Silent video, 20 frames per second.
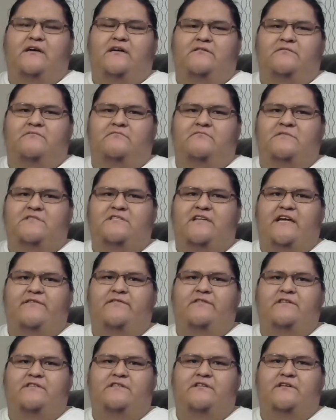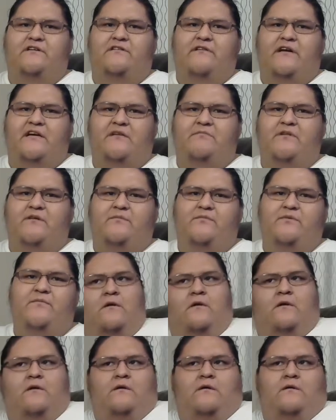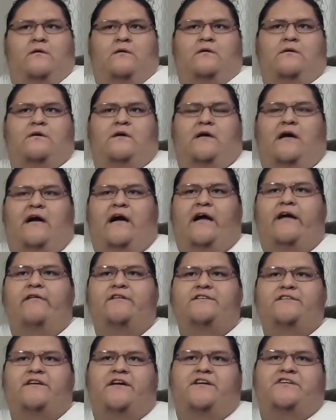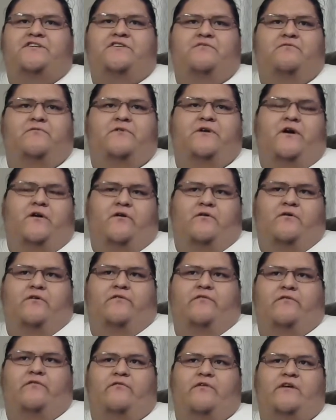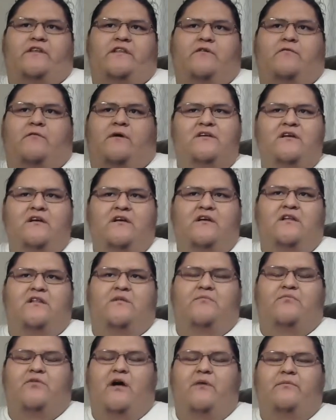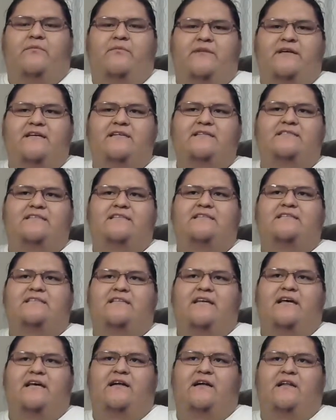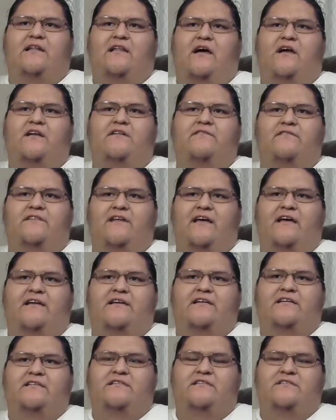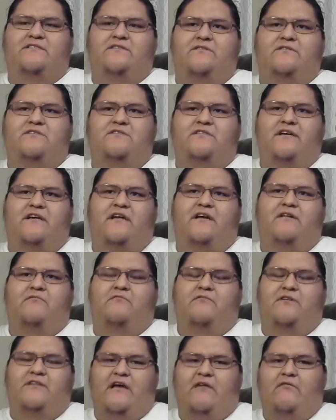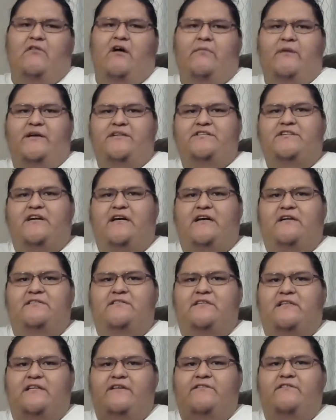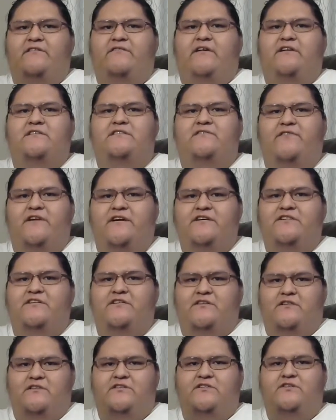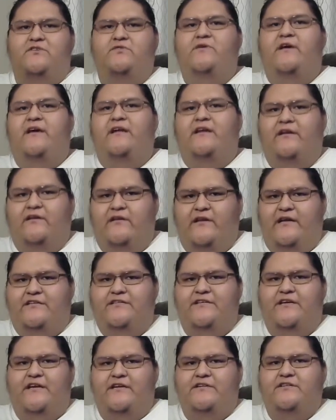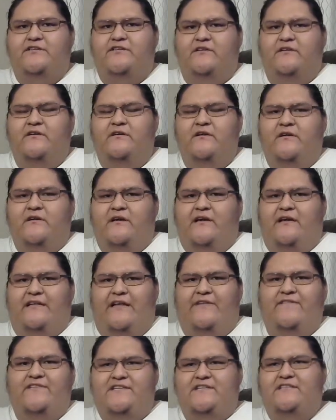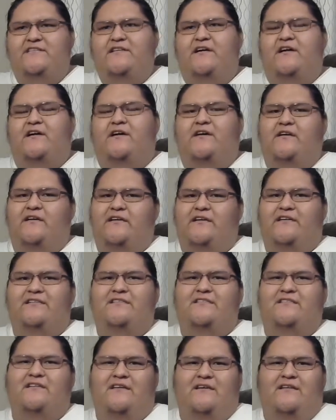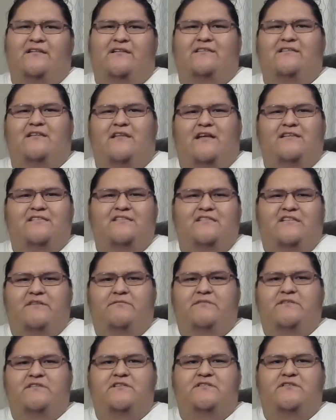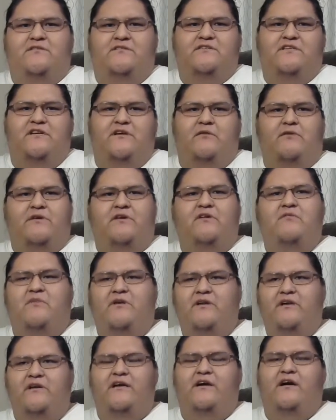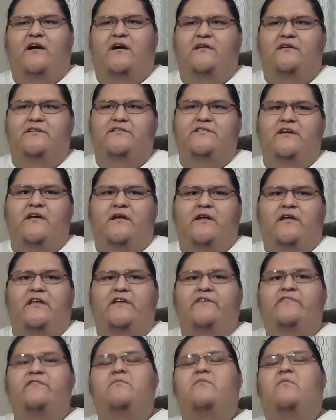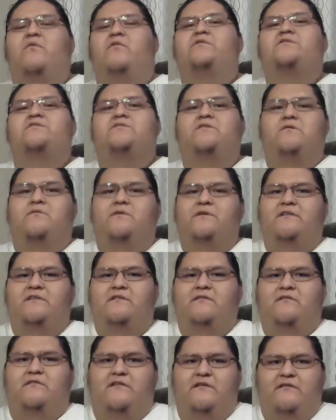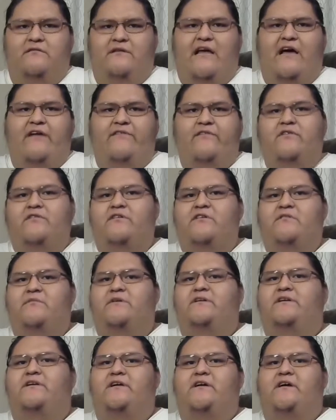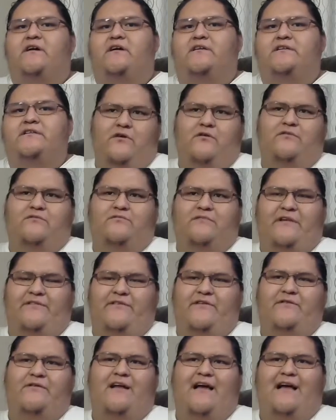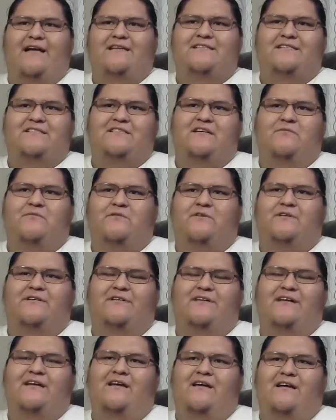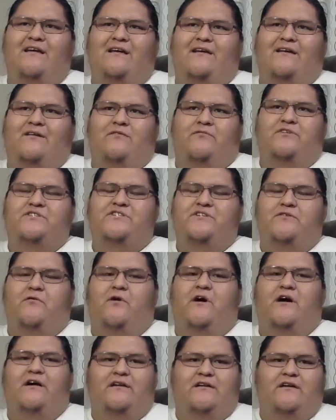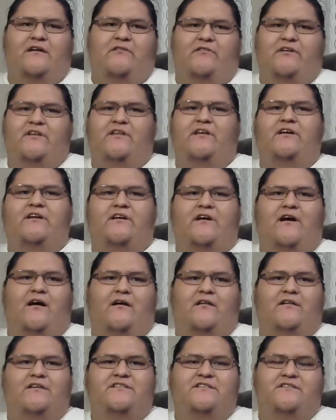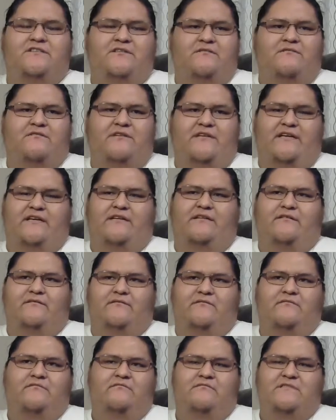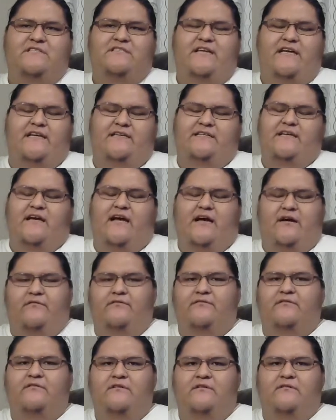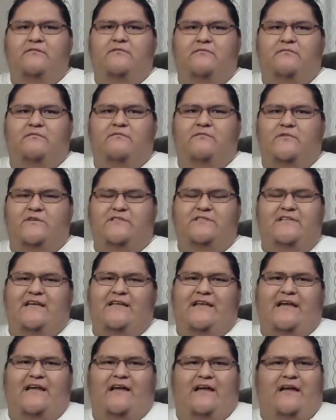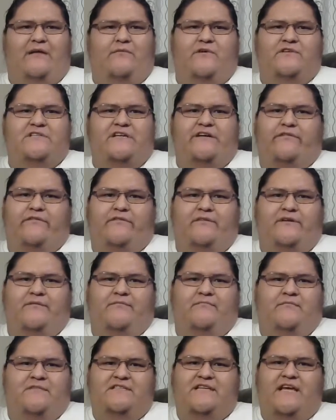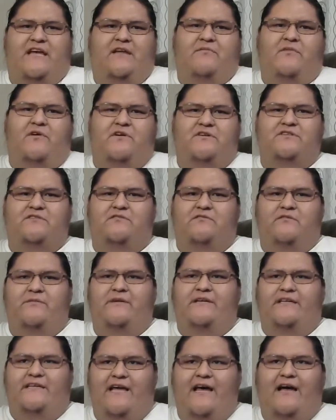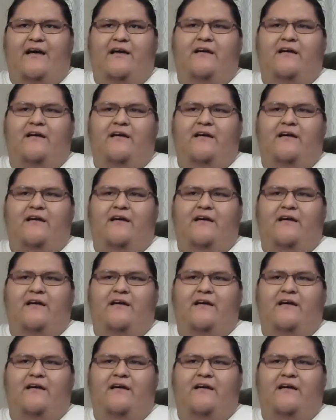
siphoned to the correct people. Higher education would go over really well. The problem is that a lot of that is associated with, I want my child to leave the reservation to get a good education. An emphasis on good, because there's a lot of stigmas associated with community college, even more so with the Navajo Community College. If you were to ask someone, would you want a really good college in said town, most every sane person would be yeah.